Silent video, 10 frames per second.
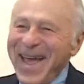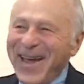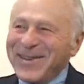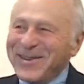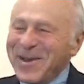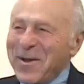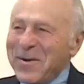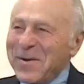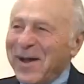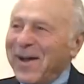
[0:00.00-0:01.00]

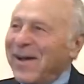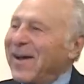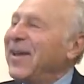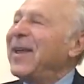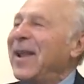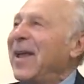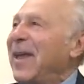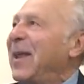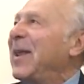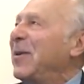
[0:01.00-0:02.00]
So at
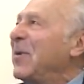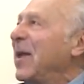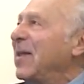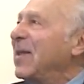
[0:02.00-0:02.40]
any rate,